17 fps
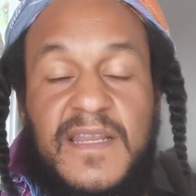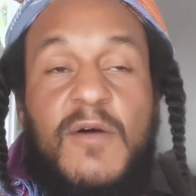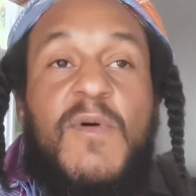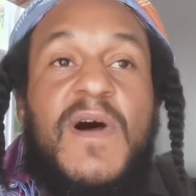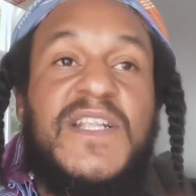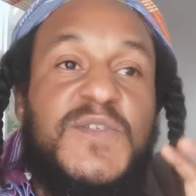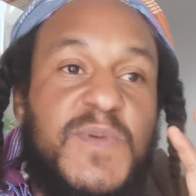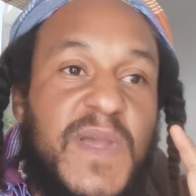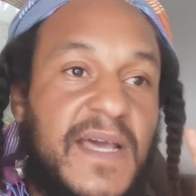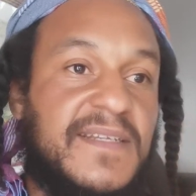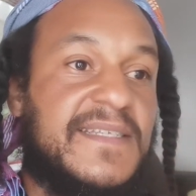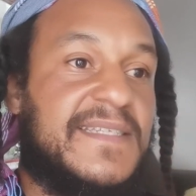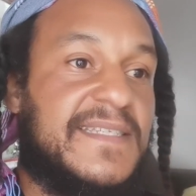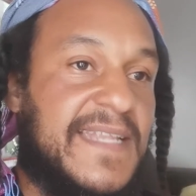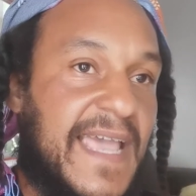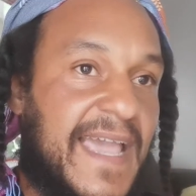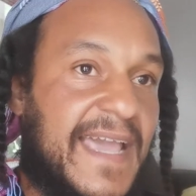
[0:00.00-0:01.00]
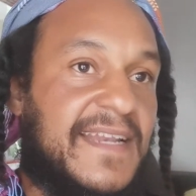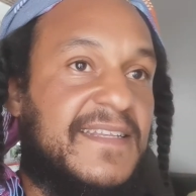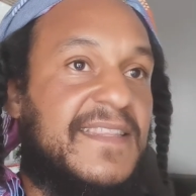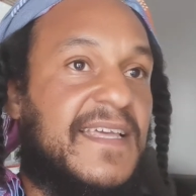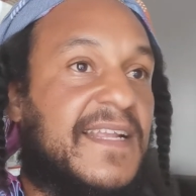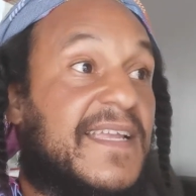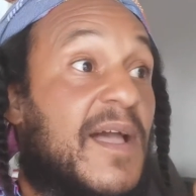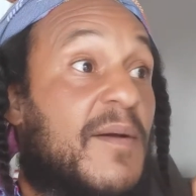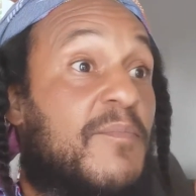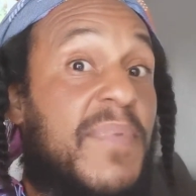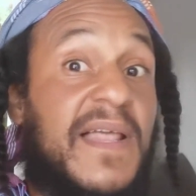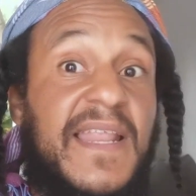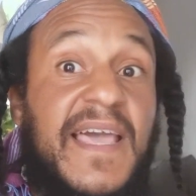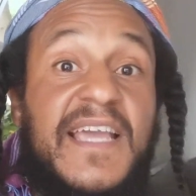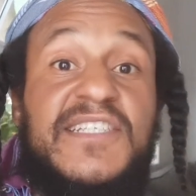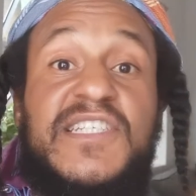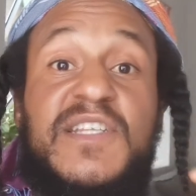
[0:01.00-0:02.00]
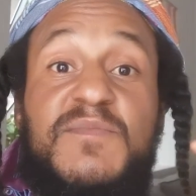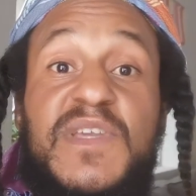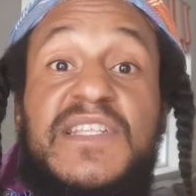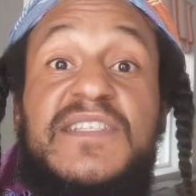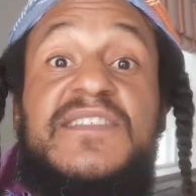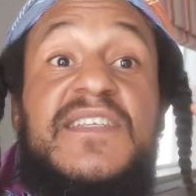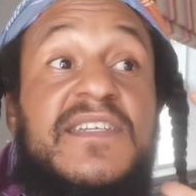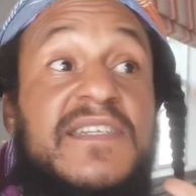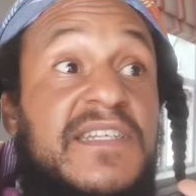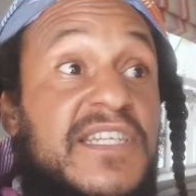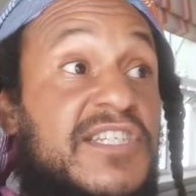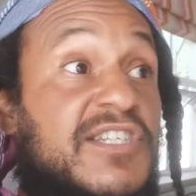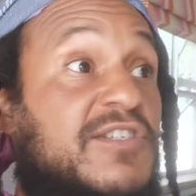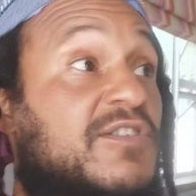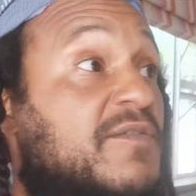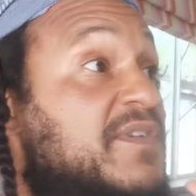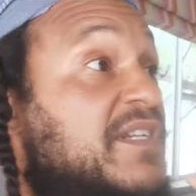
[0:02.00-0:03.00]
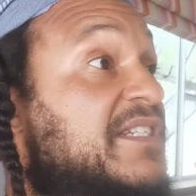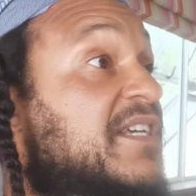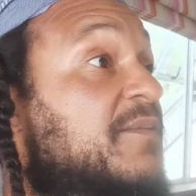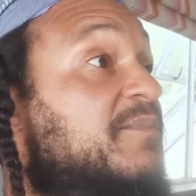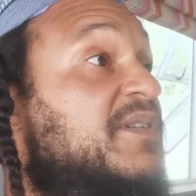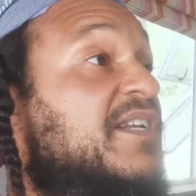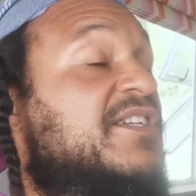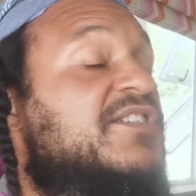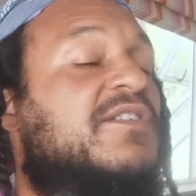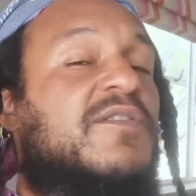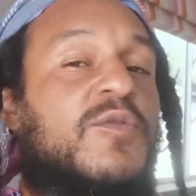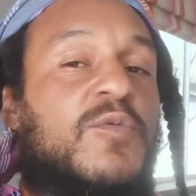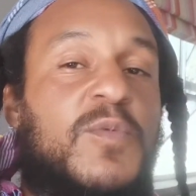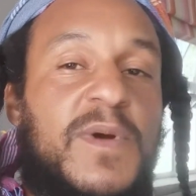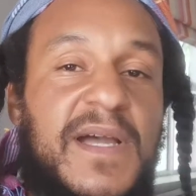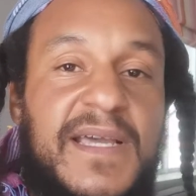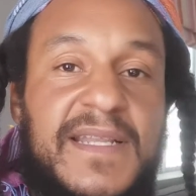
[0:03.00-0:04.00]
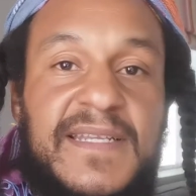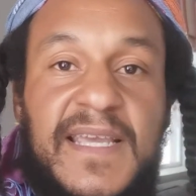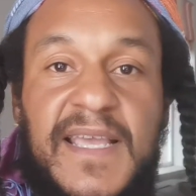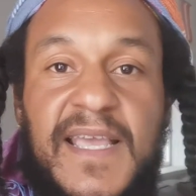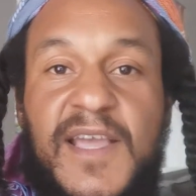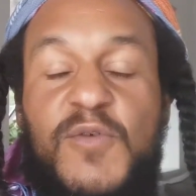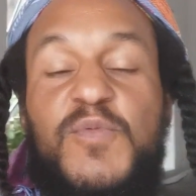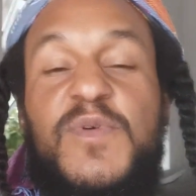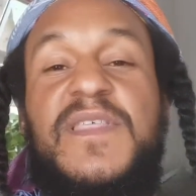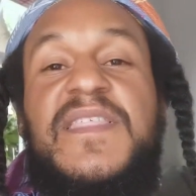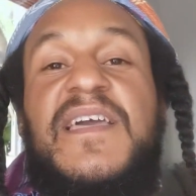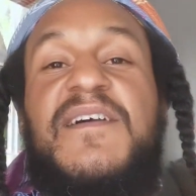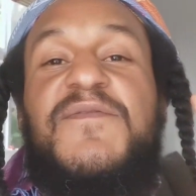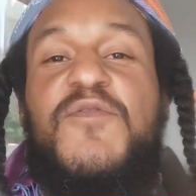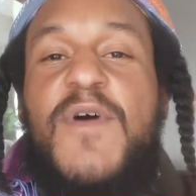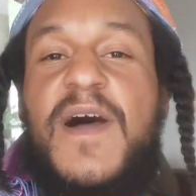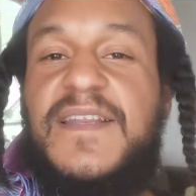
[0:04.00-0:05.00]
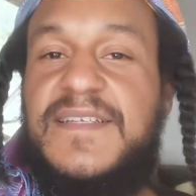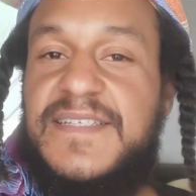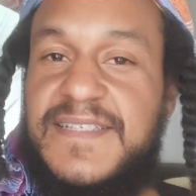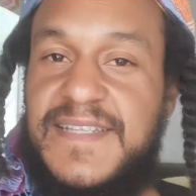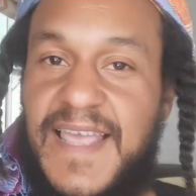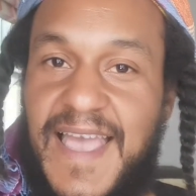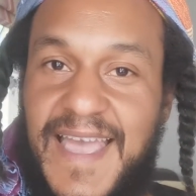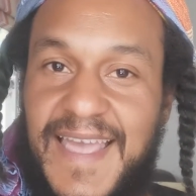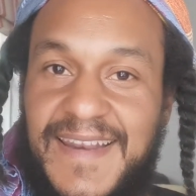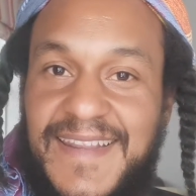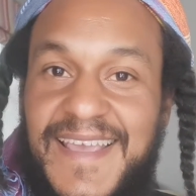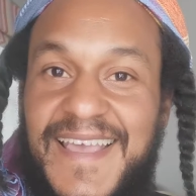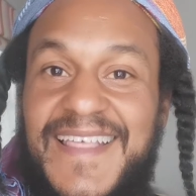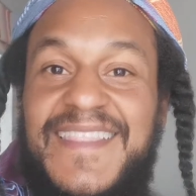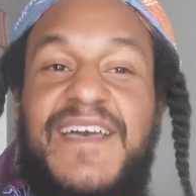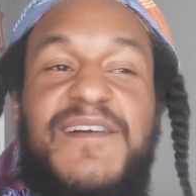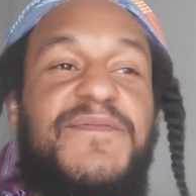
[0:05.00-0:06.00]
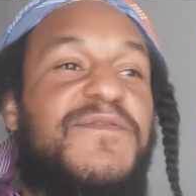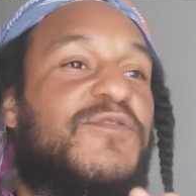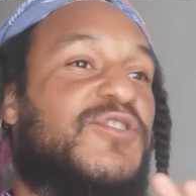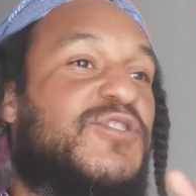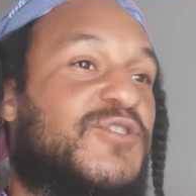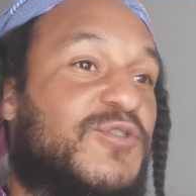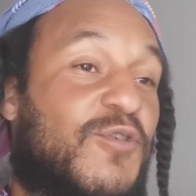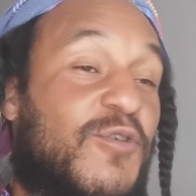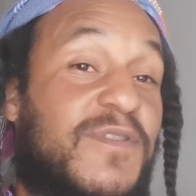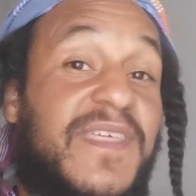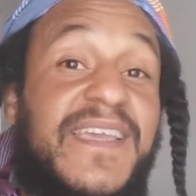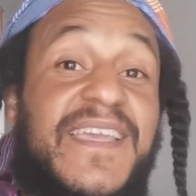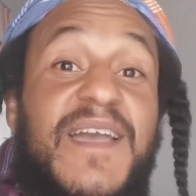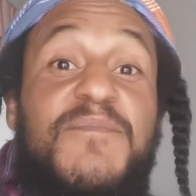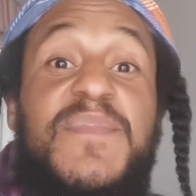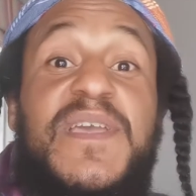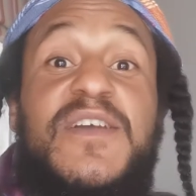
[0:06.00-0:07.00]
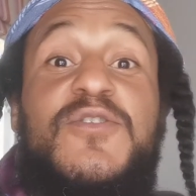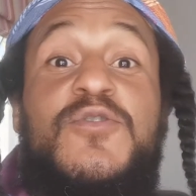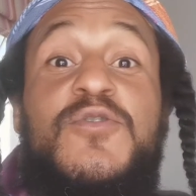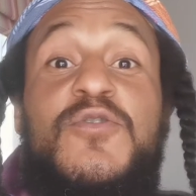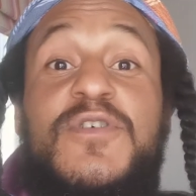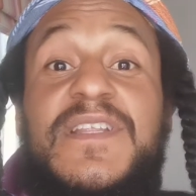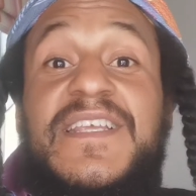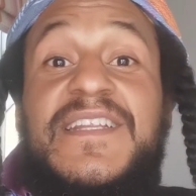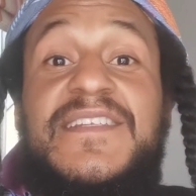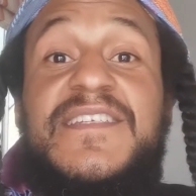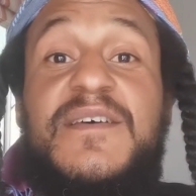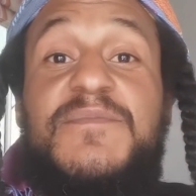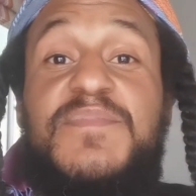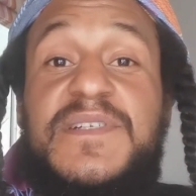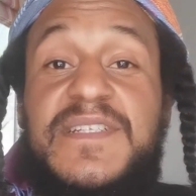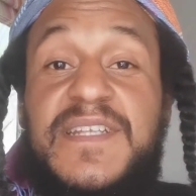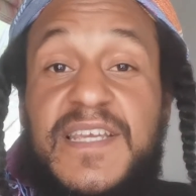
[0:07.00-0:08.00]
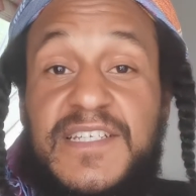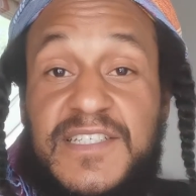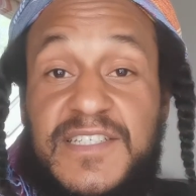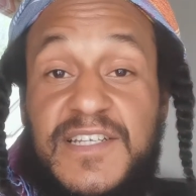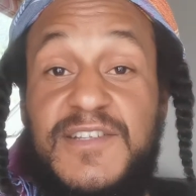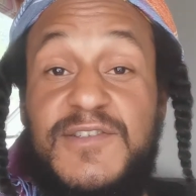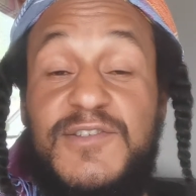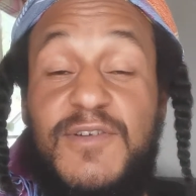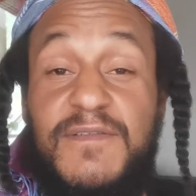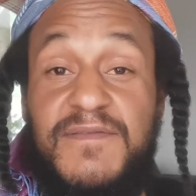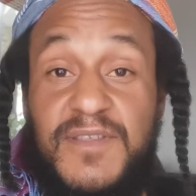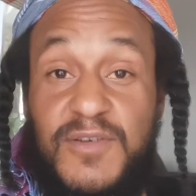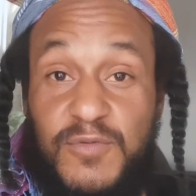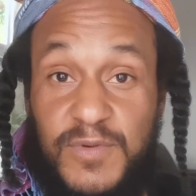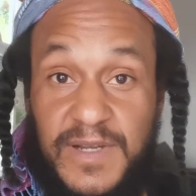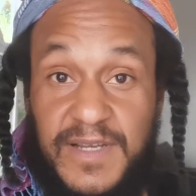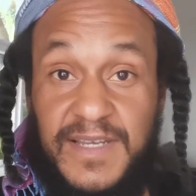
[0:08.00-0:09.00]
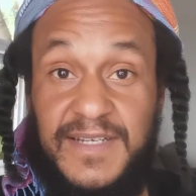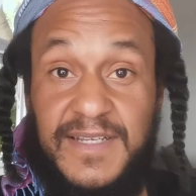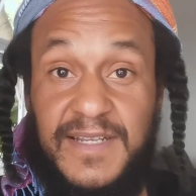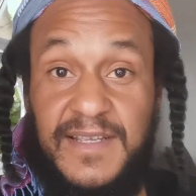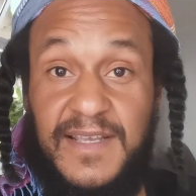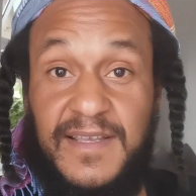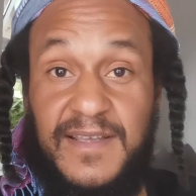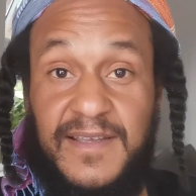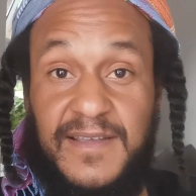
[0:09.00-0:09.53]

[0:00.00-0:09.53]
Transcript: Now, once we understand that Kabbalah actually means traditions of interpretation of the word, we therefore understand that for sure there can be good interpretations of the word,